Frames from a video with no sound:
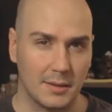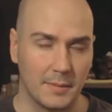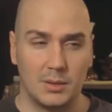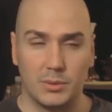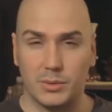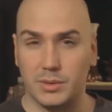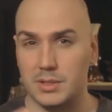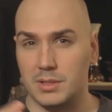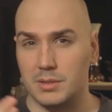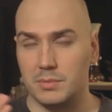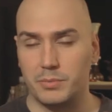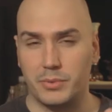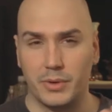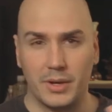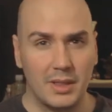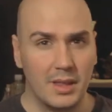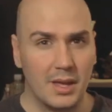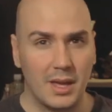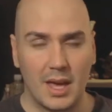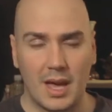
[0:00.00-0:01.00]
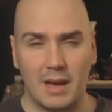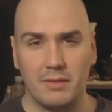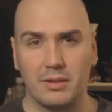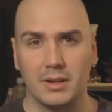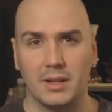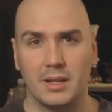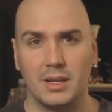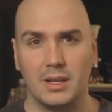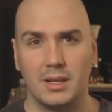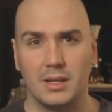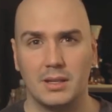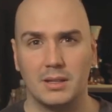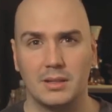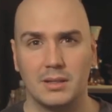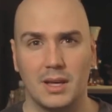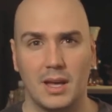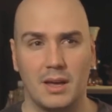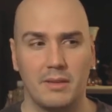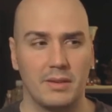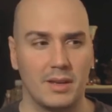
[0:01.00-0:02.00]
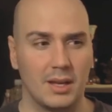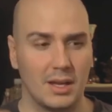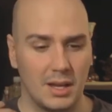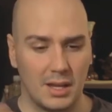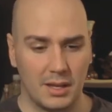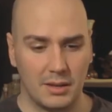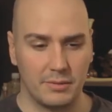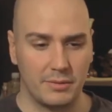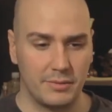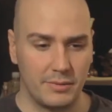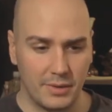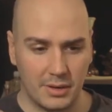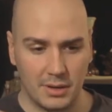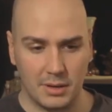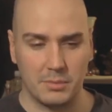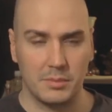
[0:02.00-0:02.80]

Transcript: He was breathing heavily, having a lot of uh,